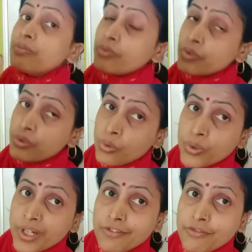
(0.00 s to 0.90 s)
low
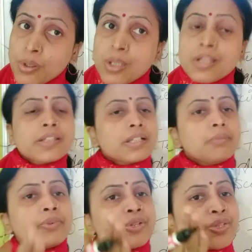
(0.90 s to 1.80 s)
rainfall,
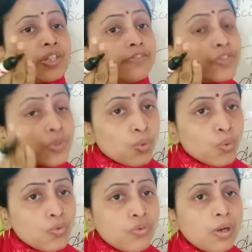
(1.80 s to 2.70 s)
some receive
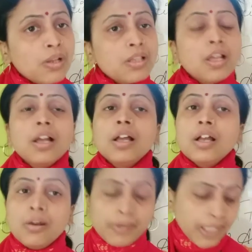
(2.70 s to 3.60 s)
snowfall.
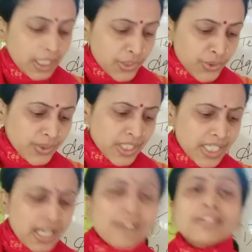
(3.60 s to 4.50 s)
Okay, so these
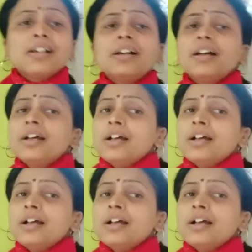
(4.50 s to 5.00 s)
are the